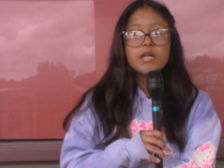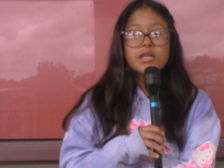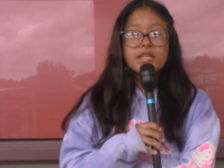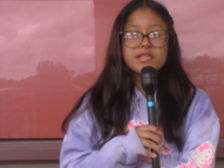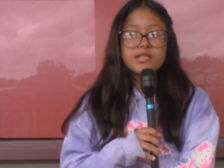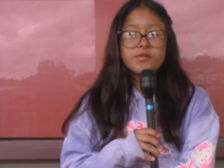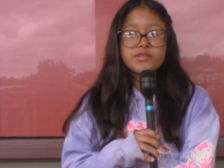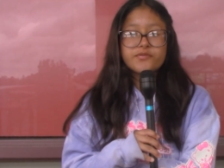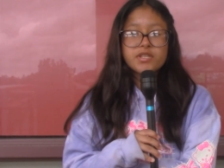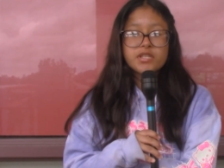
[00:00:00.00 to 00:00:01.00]
Let's see what's
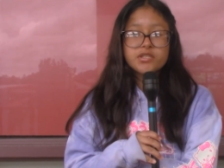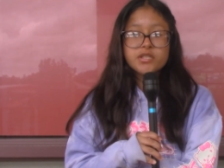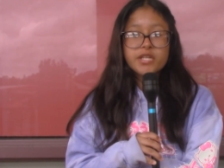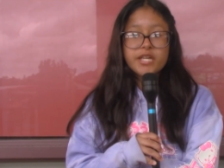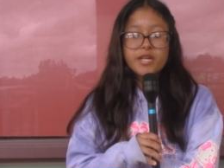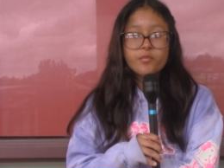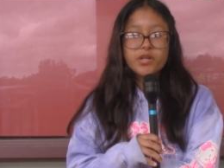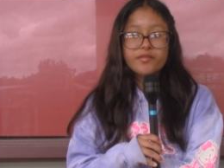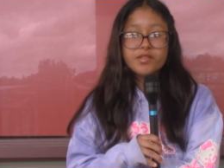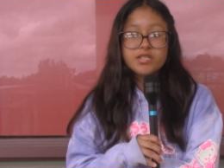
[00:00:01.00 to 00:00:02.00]
for lunch today on
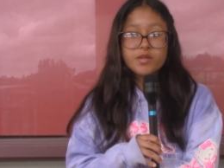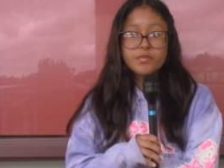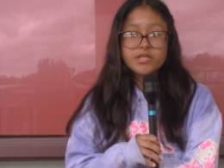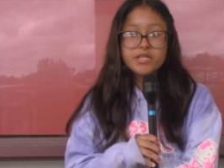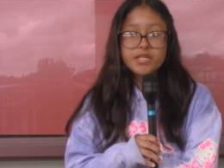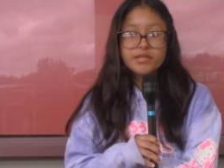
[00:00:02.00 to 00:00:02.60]
Breakfast on Monday.